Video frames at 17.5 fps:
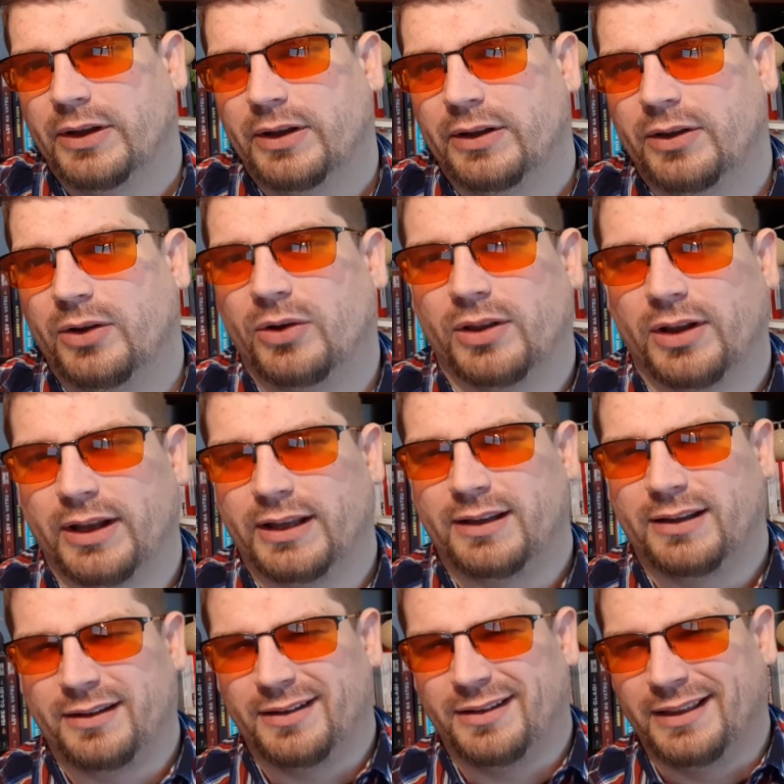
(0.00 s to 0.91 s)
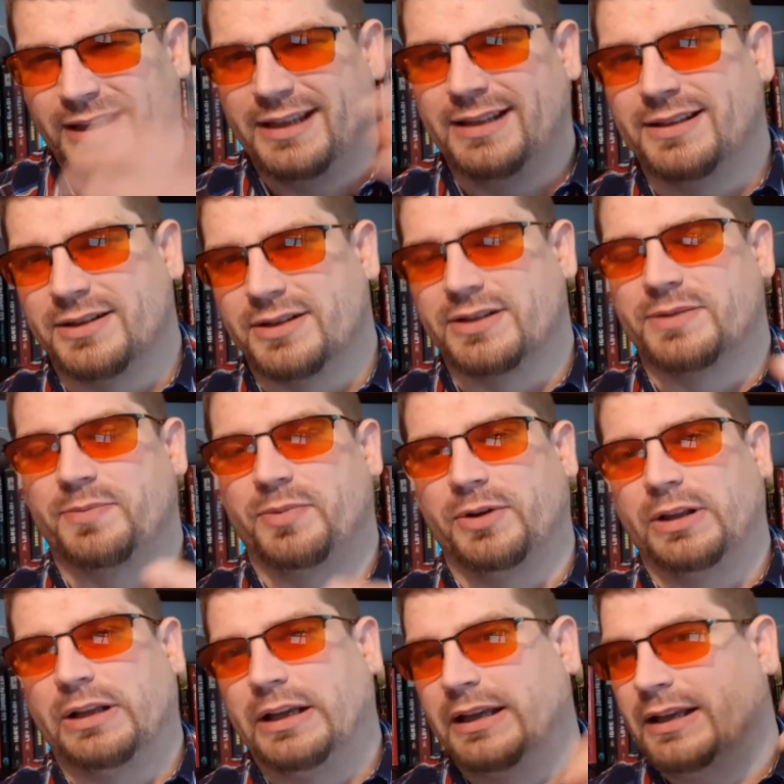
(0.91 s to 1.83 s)
Not like litres,
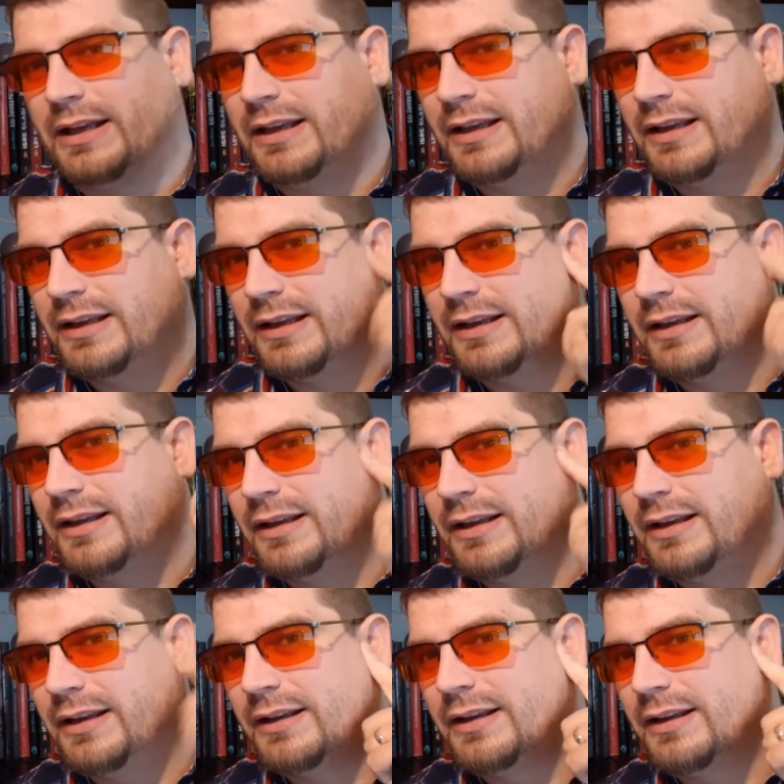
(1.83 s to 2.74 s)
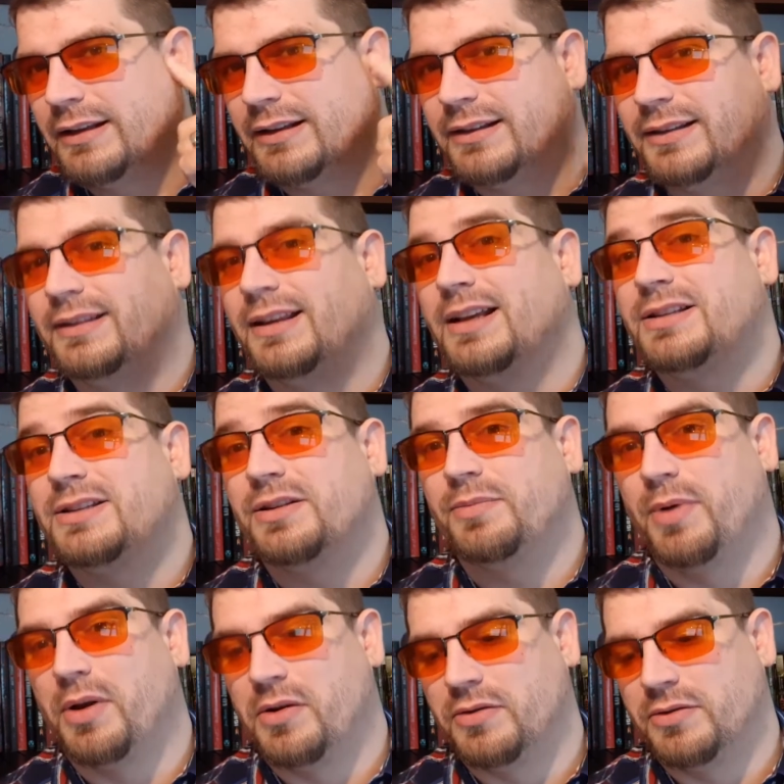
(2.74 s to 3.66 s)
but like
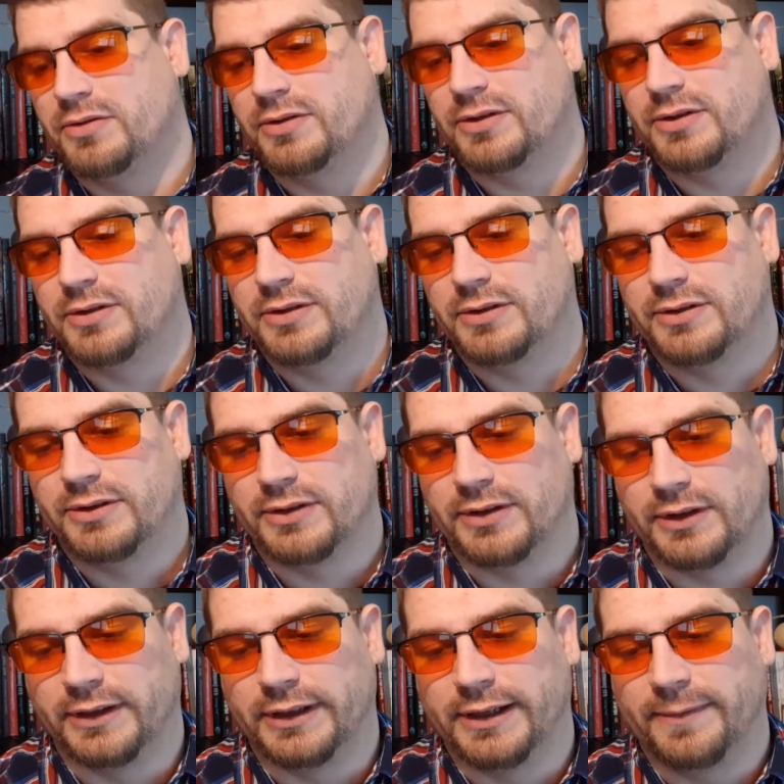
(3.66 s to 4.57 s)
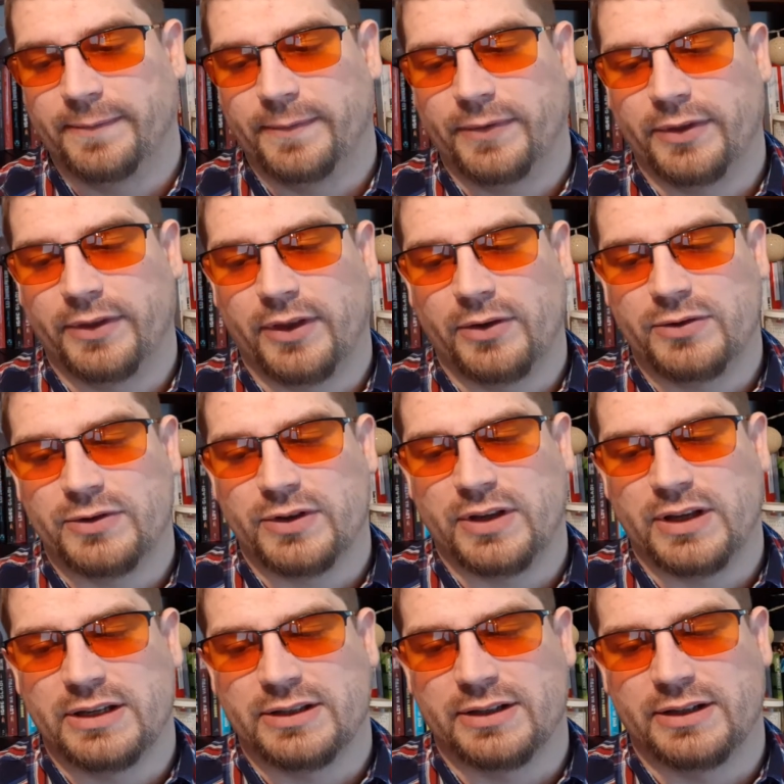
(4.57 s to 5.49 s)
decibels. Yep, those are
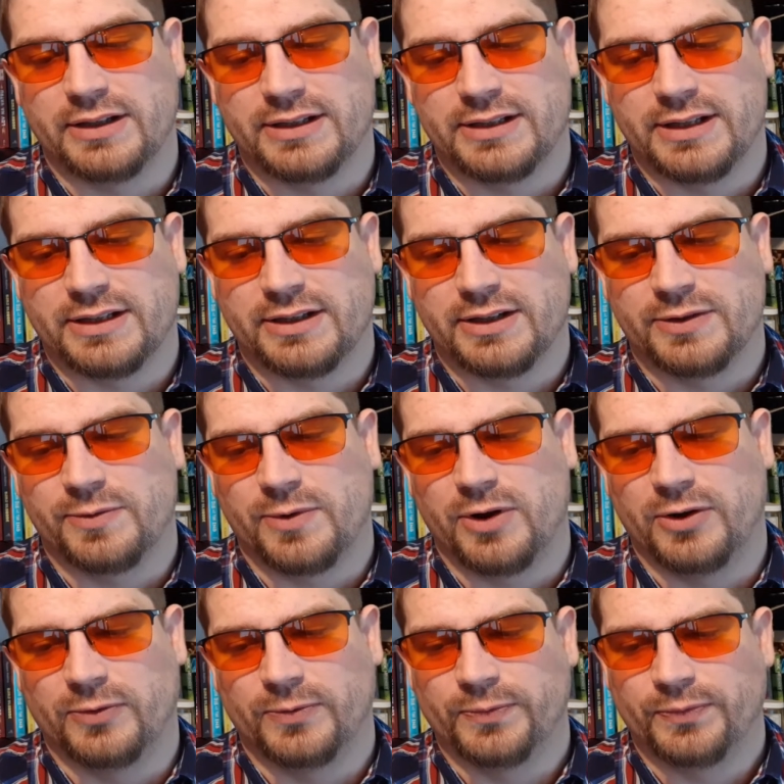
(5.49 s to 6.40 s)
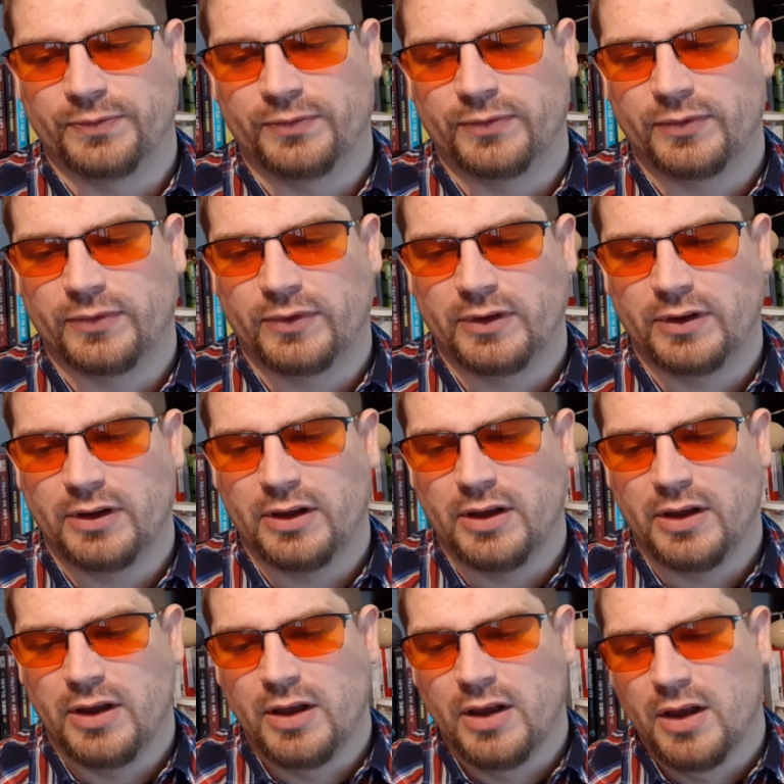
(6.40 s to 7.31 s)
things that exist as well.
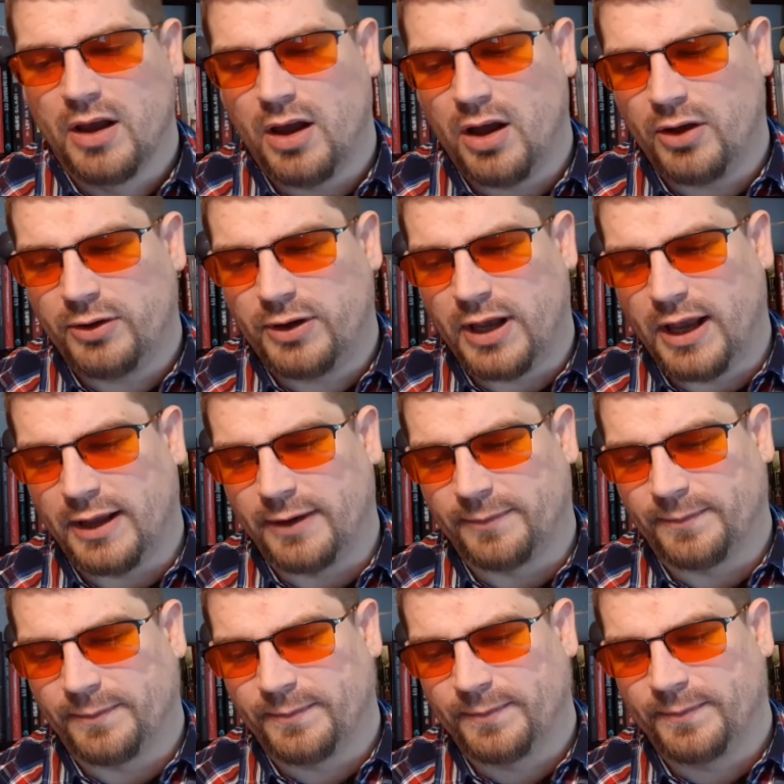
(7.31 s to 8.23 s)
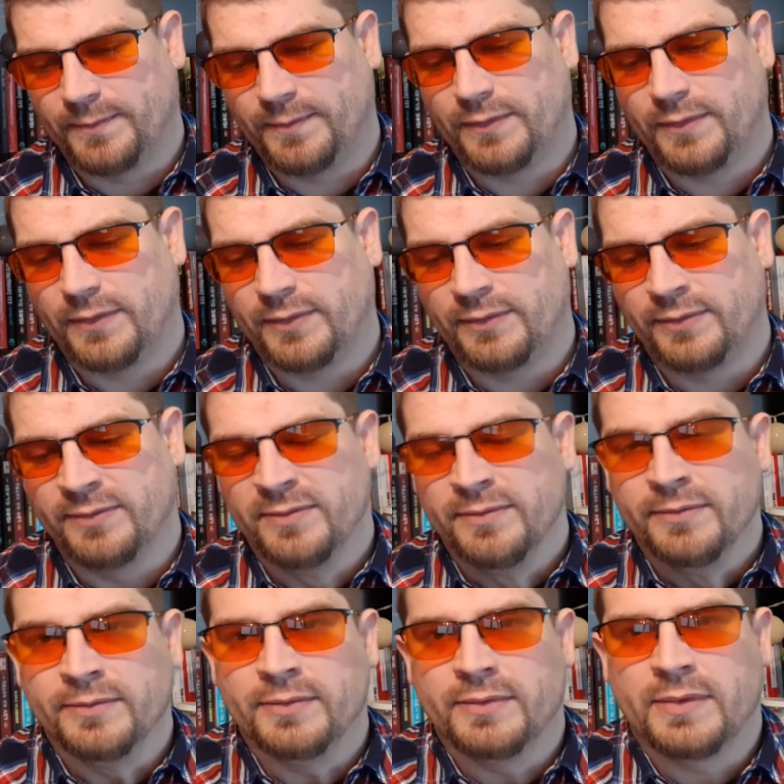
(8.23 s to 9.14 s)
Okay,
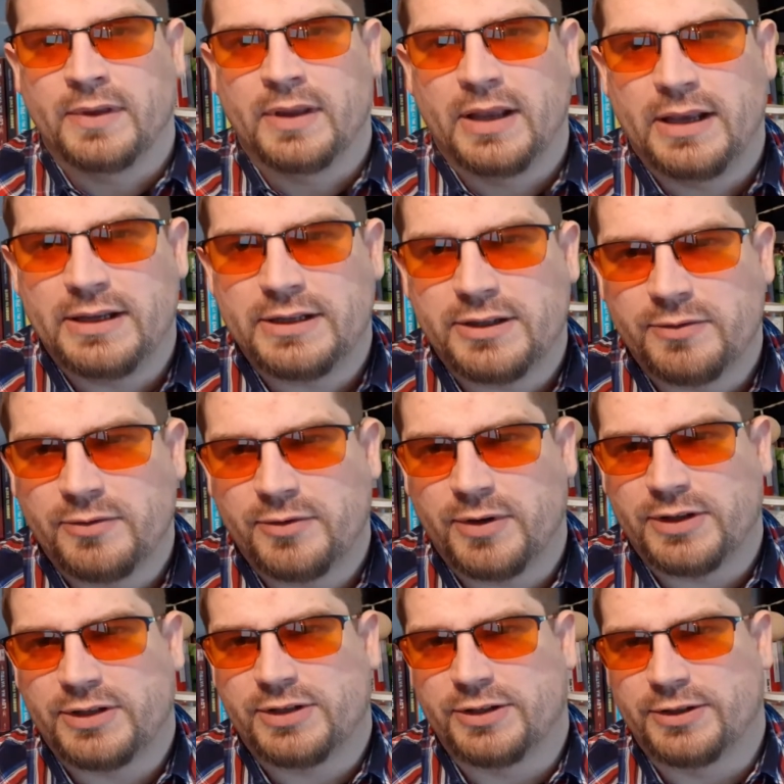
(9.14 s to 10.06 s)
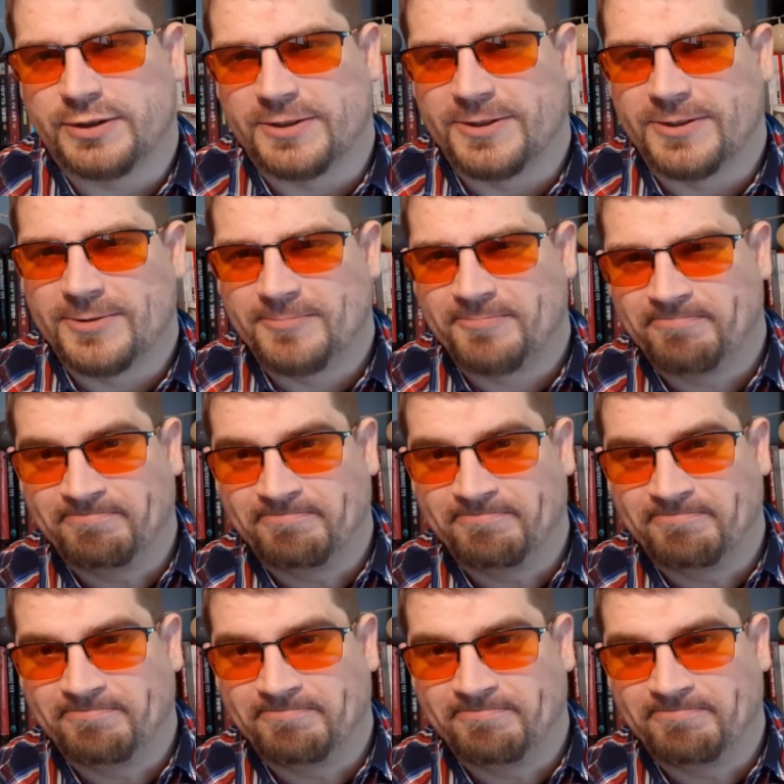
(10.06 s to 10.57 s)
here's some questions.